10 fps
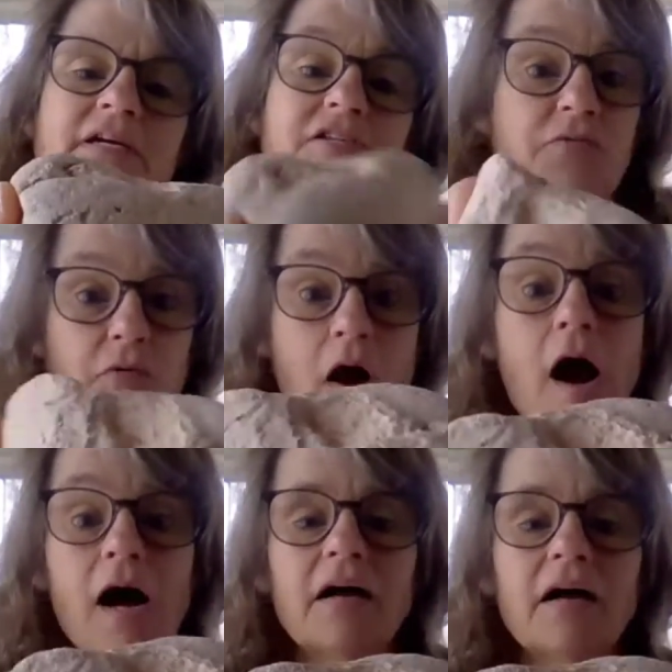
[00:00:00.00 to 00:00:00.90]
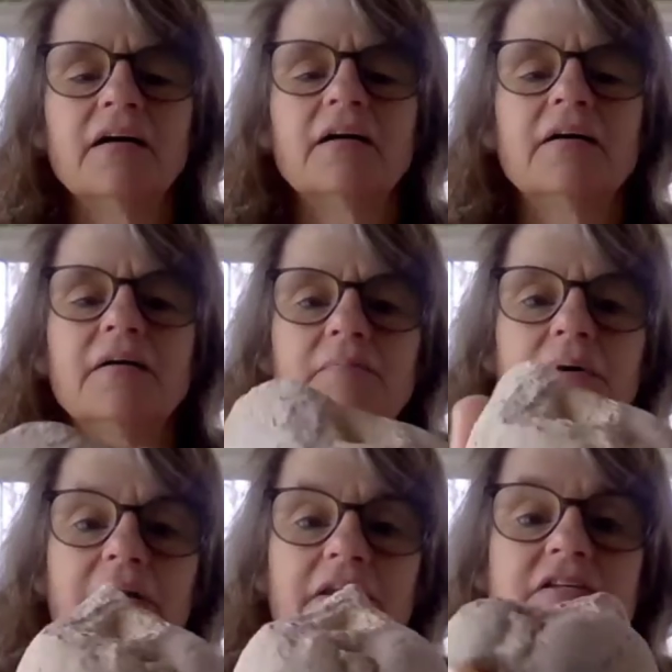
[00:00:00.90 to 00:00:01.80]
It's a rock,
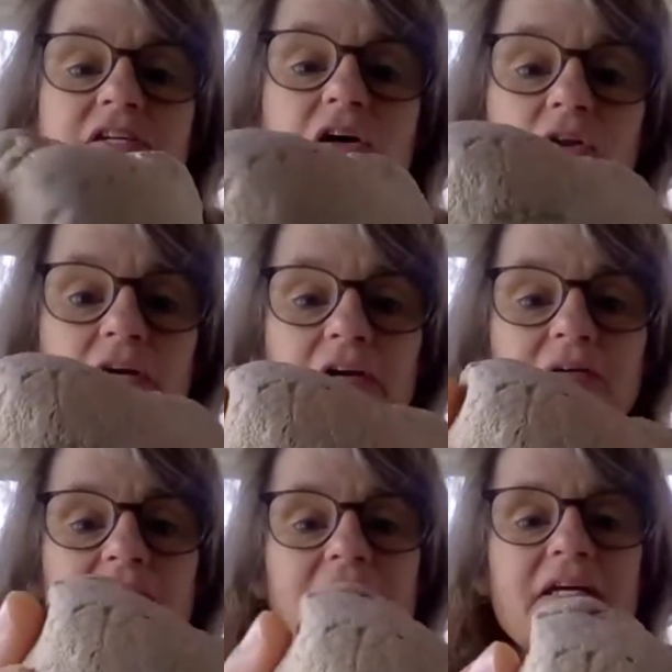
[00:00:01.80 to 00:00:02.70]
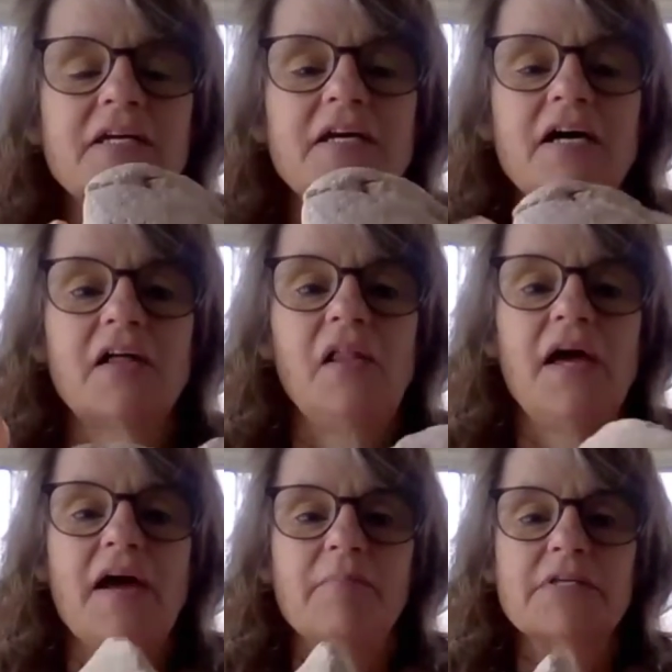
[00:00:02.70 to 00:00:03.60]
but it is clearly a
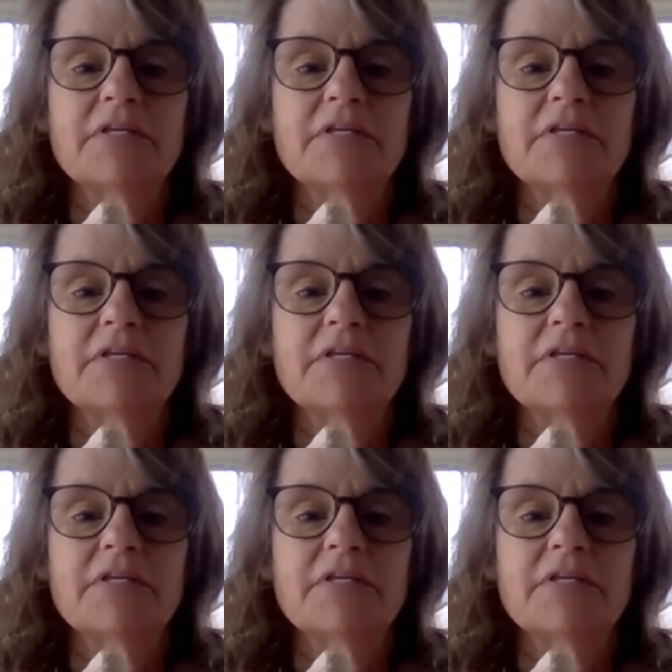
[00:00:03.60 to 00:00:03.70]
clam.